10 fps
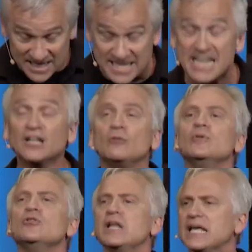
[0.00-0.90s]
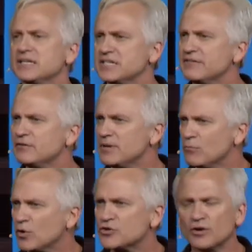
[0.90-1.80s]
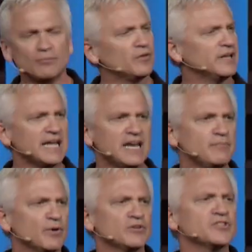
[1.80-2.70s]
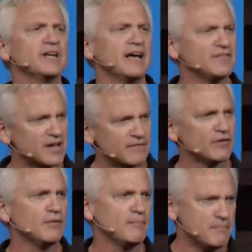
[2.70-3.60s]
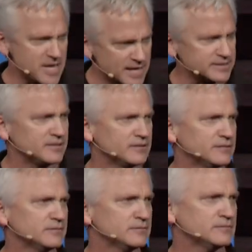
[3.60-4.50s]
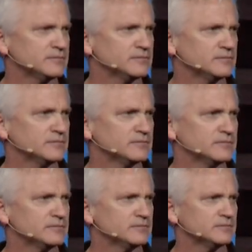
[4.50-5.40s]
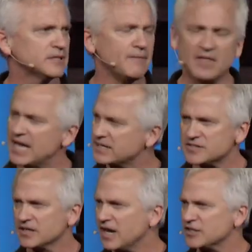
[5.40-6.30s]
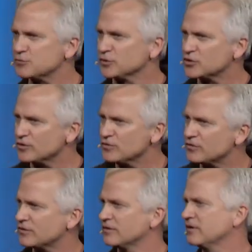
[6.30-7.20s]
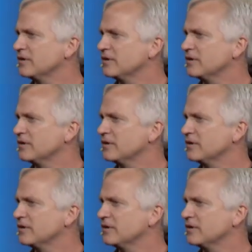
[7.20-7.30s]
D.L. Moody has given me more trouble than any person I've ever met. And that is the gospel truth.